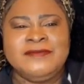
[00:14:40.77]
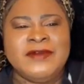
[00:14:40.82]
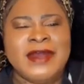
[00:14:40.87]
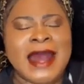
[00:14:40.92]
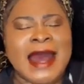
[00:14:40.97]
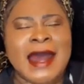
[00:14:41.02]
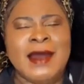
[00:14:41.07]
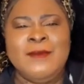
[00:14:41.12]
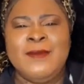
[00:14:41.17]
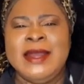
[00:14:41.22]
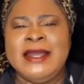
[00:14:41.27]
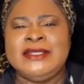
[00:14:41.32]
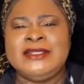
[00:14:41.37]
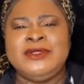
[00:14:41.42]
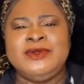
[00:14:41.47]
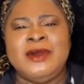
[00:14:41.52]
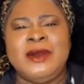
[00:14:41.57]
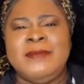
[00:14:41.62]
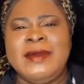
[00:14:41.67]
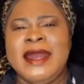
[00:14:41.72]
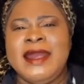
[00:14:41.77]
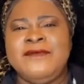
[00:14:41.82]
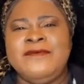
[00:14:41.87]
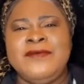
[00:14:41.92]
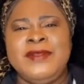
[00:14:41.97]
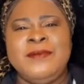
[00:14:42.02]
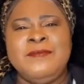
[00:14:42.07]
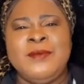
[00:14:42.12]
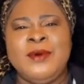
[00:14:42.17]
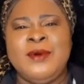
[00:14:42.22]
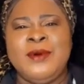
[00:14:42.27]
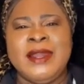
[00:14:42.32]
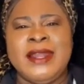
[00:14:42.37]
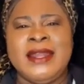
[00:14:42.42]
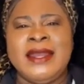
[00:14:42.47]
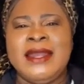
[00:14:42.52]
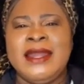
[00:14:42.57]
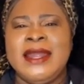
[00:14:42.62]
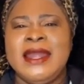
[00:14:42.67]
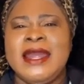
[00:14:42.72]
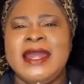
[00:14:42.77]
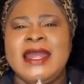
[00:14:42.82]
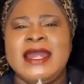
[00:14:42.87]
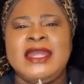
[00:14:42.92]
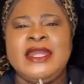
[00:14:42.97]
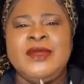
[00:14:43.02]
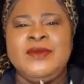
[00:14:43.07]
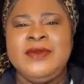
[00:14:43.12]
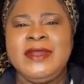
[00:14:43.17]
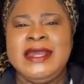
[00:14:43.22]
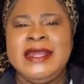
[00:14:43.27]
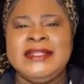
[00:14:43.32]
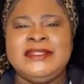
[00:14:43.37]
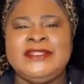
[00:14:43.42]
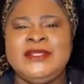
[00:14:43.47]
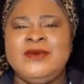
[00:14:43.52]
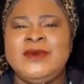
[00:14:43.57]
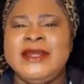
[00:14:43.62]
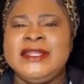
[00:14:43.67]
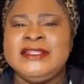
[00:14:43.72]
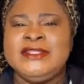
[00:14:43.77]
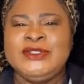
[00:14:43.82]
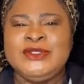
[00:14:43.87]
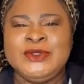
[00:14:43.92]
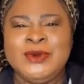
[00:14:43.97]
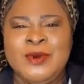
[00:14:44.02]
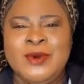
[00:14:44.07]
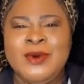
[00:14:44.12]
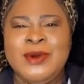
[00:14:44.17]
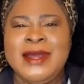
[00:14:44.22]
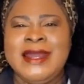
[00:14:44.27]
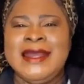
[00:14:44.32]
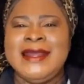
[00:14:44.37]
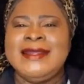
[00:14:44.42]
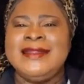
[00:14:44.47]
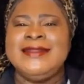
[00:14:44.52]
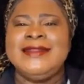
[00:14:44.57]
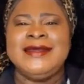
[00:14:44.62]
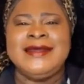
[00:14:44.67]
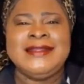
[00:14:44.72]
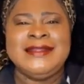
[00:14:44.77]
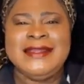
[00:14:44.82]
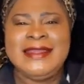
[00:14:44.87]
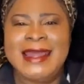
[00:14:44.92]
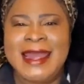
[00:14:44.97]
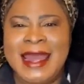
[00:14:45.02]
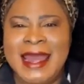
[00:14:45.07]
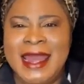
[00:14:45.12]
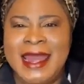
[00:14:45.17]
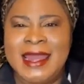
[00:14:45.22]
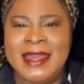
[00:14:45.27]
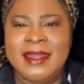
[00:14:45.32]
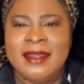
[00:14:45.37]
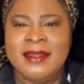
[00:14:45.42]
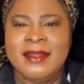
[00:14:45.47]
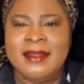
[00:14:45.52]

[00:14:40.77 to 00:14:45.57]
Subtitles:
If God wakes you up every morning, you need to enjoy the day.